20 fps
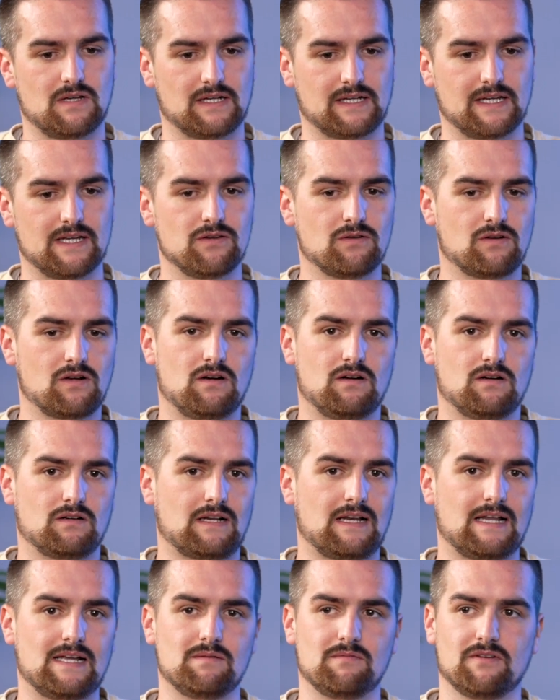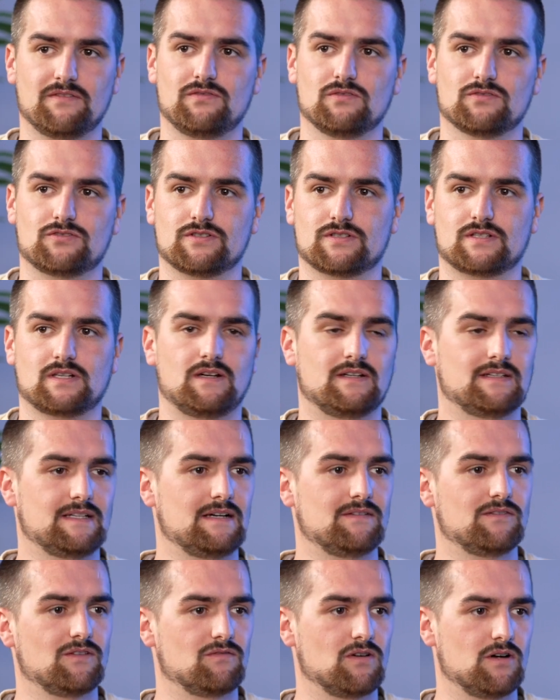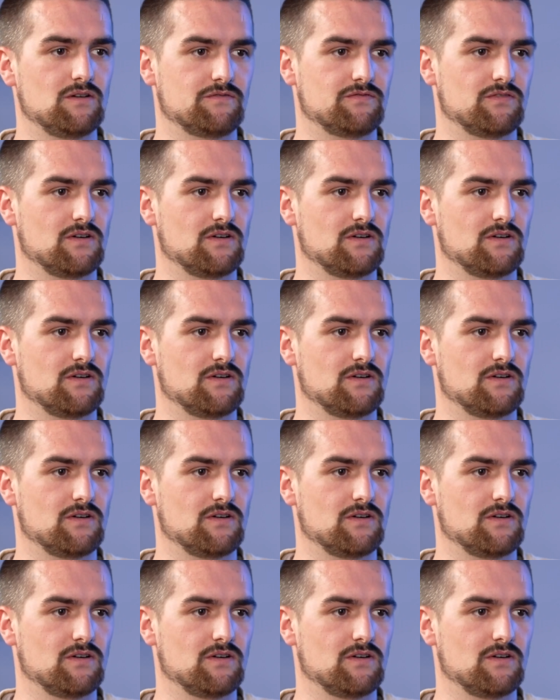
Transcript: Okay, you can't claim if you're just going down the road